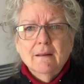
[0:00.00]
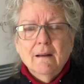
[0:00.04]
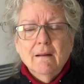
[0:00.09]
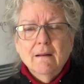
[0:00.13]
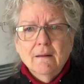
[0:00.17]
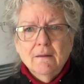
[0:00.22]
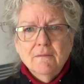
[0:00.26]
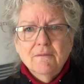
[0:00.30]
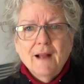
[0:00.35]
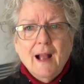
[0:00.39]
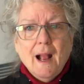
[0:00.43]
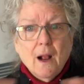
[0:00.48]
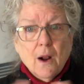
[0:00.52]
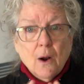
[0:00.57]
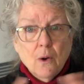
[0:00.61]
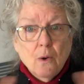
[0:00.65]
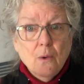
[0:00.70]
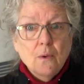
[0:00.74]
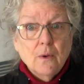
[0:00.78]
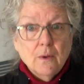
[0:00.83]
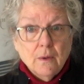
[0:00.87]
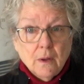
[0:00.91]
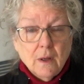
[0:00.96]
of
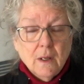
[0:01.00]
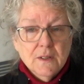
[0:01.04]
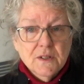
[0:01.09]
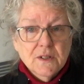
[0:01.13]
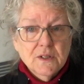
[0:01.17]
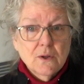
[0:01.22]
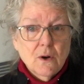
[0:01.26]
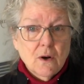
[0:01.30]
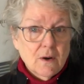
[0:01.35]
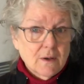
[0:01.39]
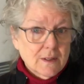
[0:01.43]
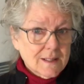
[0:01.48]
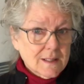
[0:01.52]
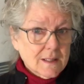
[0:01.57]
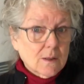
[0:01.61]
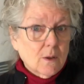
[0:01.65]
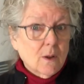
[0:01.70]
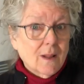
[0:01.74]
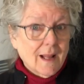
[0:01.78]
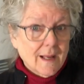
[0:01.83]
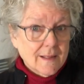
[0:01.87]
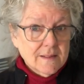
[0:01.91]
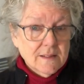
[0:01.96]
how a song is
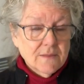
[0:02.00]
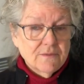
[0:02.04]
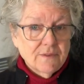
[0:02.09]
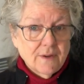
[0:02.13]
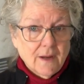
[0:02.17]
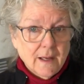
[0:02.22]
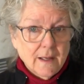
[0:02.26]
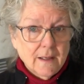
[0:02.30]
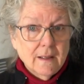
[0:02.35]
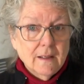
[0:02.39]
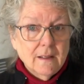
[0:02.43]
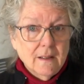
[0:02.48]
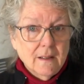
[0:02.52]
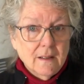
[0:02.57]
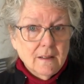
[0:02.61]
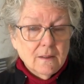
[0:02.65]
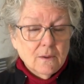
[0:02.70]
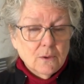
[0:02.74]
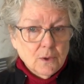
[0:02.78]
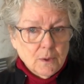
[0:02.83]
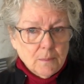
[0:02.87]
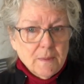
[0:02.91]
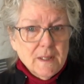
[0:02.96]
classified
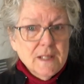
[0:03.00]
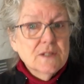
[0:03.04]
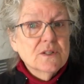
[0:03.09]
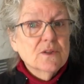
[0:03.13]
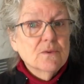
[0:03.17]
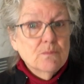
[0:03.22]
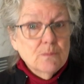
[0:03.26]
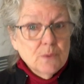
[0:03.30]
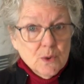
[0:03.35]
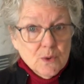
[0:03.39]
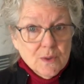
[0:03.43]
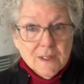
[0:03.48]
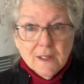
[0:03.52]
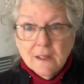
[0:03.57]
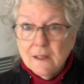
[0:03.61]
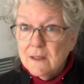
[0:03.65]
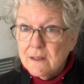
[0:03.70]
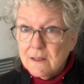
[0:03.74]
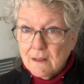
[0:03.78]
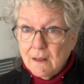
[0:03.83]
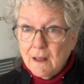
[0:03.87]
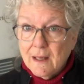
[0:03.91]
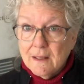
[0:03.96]
or a piece of music
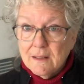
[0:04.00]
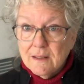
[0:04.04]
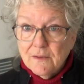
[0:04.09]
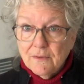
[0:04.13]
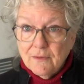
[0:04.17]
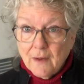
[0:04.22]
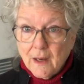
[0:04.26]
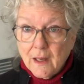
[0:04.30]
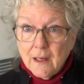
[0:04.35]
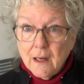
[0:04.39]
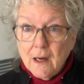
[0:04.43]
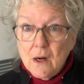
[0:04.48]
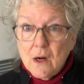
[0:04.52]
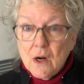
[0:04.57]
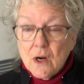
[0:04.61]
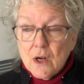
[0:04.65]
is classified.